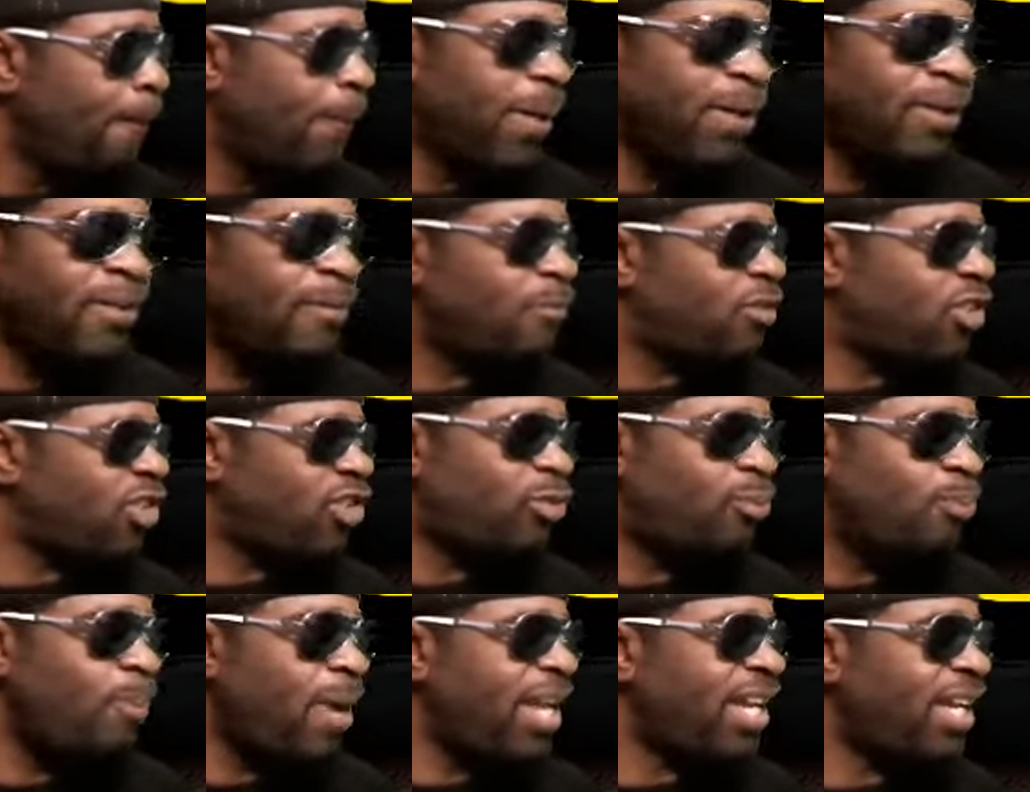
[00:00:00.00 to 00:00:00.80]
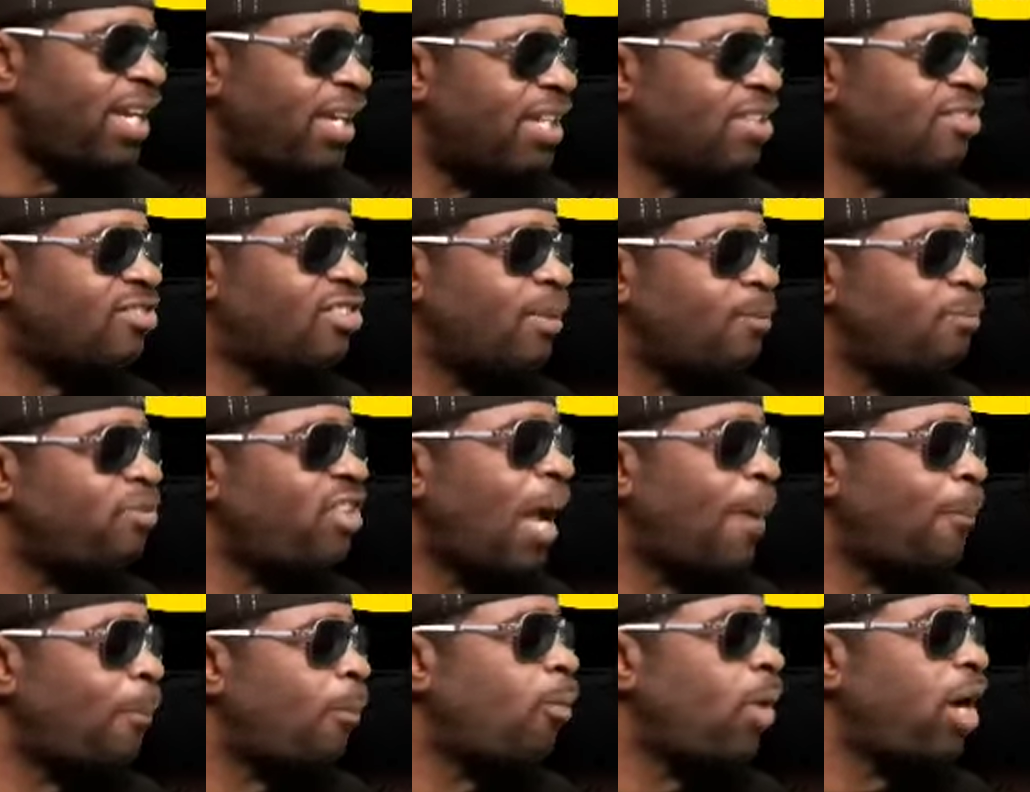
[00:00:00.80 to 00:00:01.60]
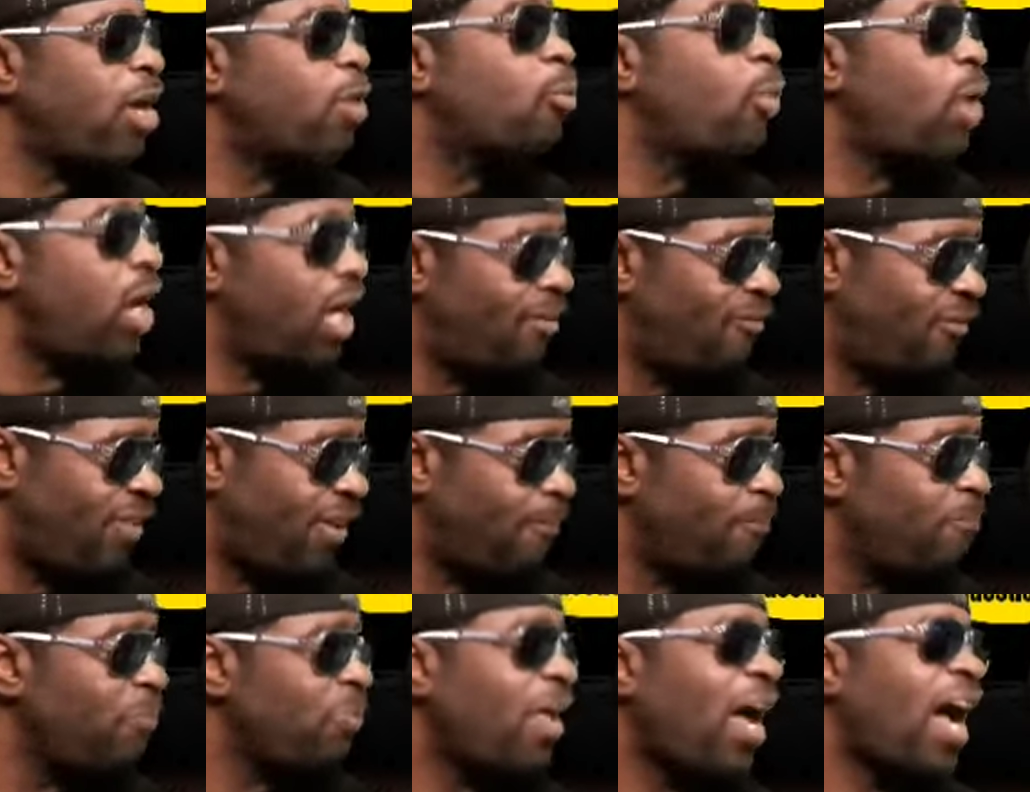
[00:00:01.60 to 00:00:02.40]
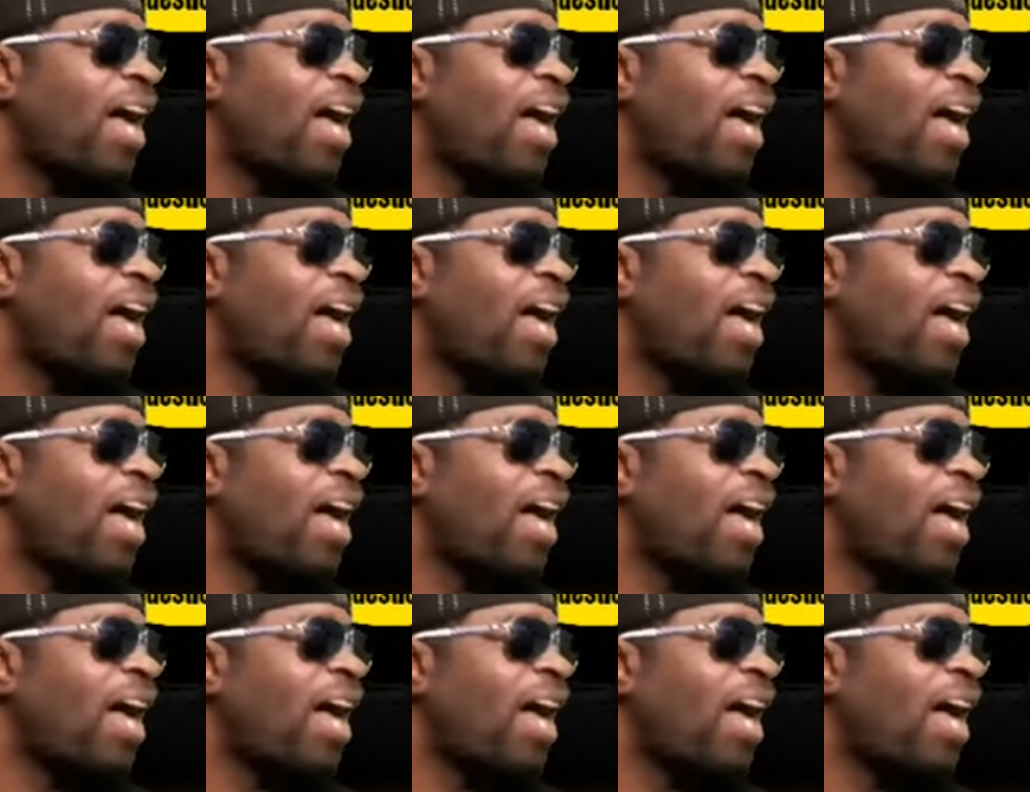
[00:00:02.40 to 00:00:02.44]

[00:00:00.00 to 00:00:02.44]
but just making it some type of way relevant.